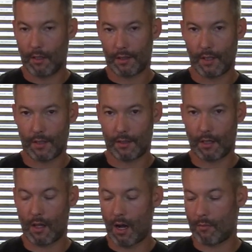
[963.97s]
Like I said, it's the
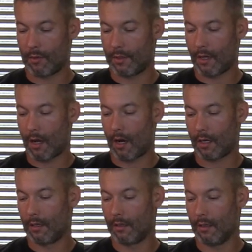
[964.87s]
Climber
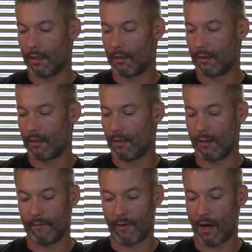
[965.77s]
stock. It's
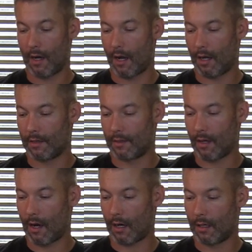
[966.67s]
a very nice
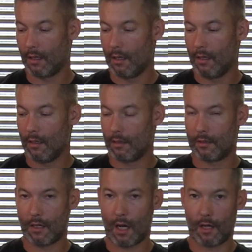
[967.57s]
stock.
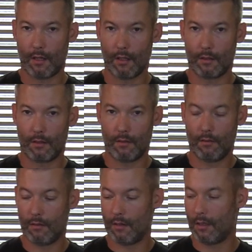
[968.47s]
It's got
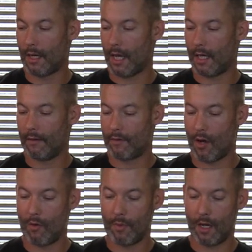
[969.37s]
a negative
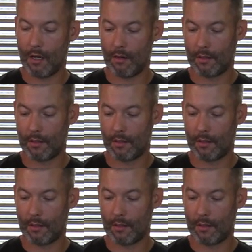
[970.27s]
comb here.